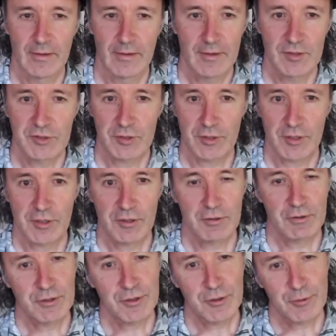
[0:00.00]
So
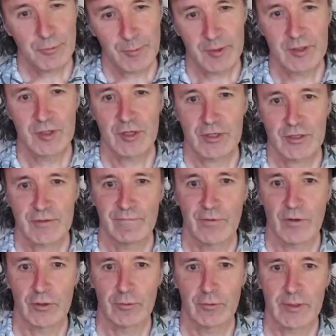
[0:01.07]
you were just
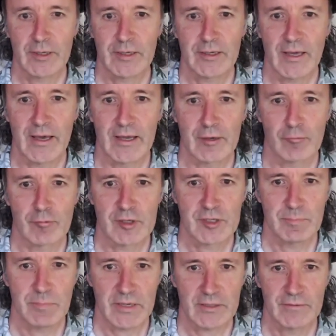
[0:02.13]
following at a
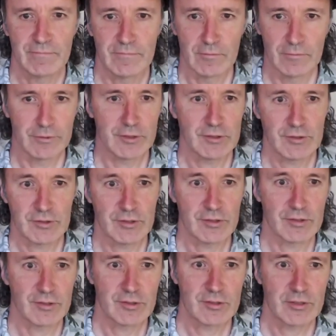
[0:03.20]
respectful
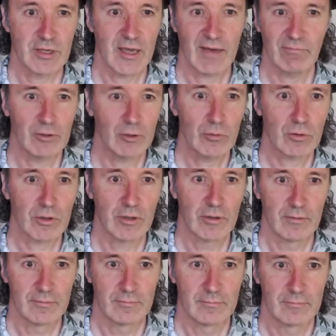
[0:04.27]
distance to have a look.
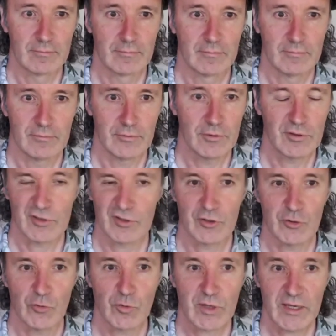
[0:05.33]
Not
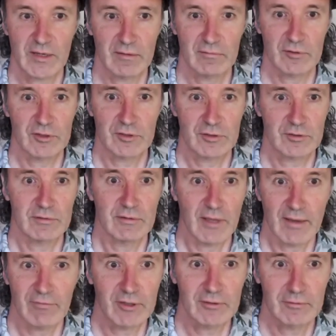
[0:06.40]
stalking, just
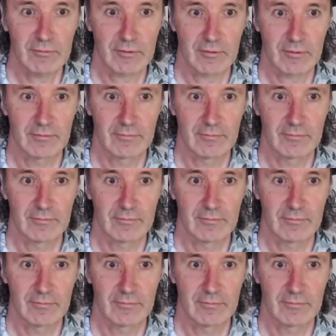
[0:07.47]
having a look.